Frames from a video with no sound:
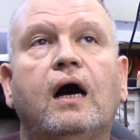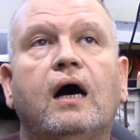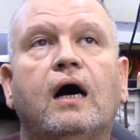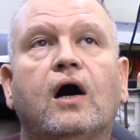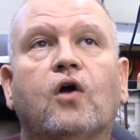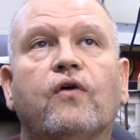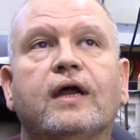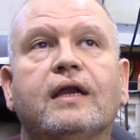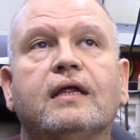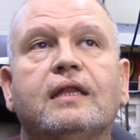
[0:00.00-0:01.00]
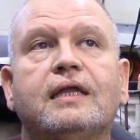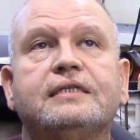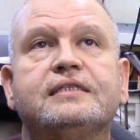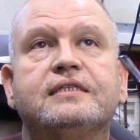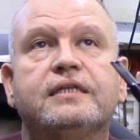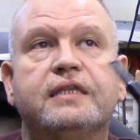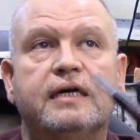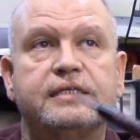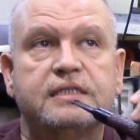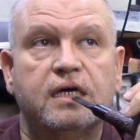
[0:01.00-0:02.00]
All right, let's set
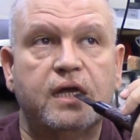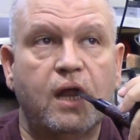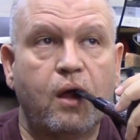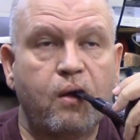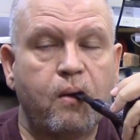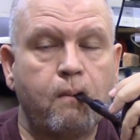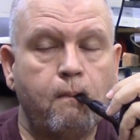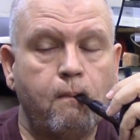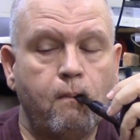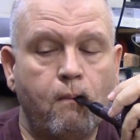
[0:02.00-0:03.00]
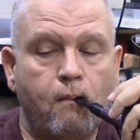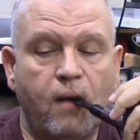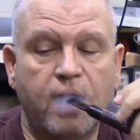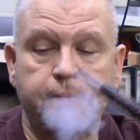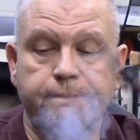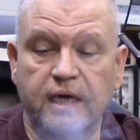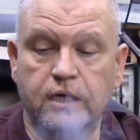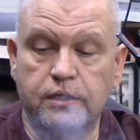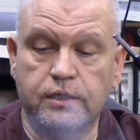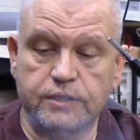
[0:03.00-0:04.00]
that aside,
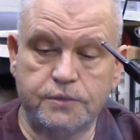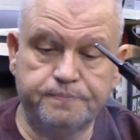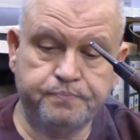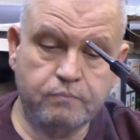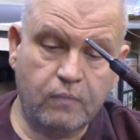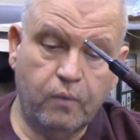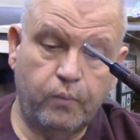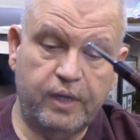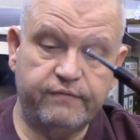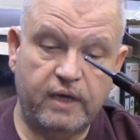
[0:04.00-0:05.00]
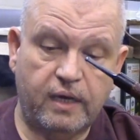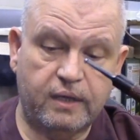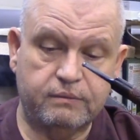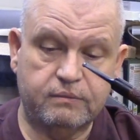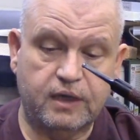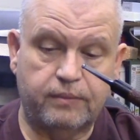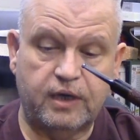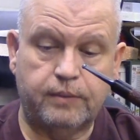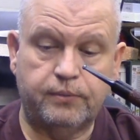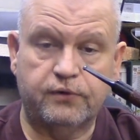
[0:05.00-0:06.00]
because we've got,
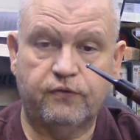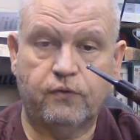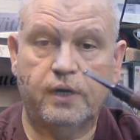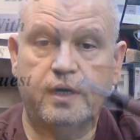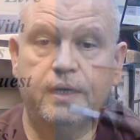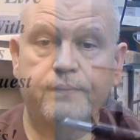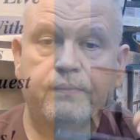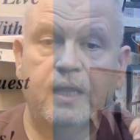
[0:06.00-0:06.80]
coming up on Friday,